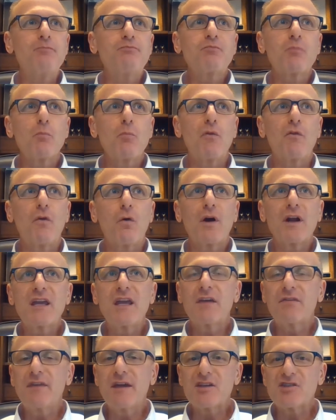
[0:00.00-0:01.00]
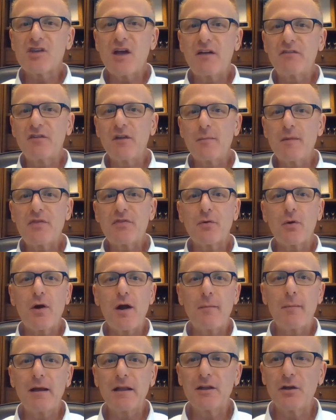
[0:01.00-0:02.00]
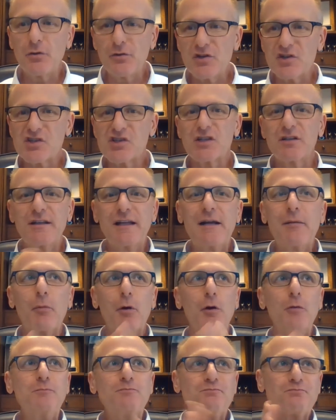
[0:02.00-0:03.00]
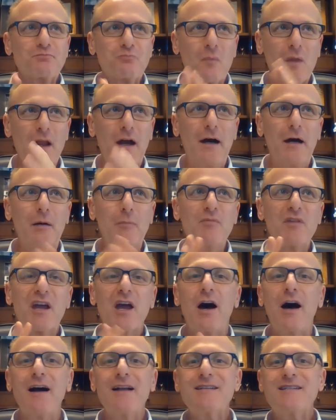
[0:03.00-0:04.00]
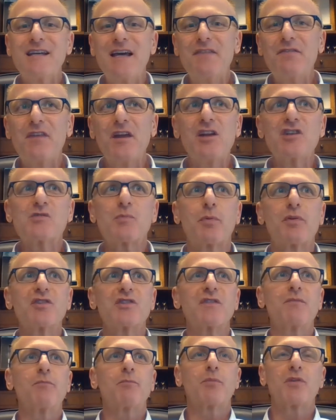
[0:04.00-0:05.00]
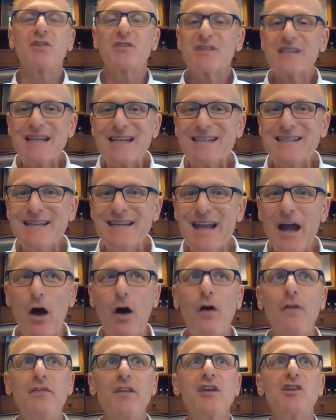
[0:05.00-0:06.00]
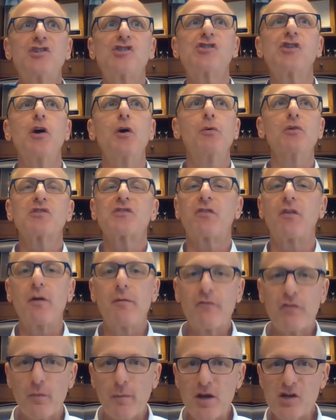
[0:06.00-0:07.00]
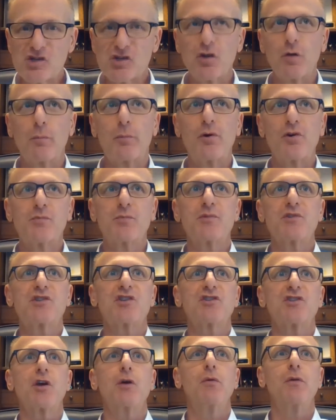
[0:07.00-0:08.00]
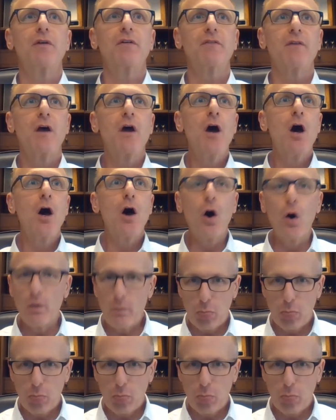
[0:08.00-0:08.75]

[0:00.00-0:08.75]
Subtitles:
before I kick things off, let me throw out my little disclaimer. The content that is presented on this show is for informational purposes only. Oh,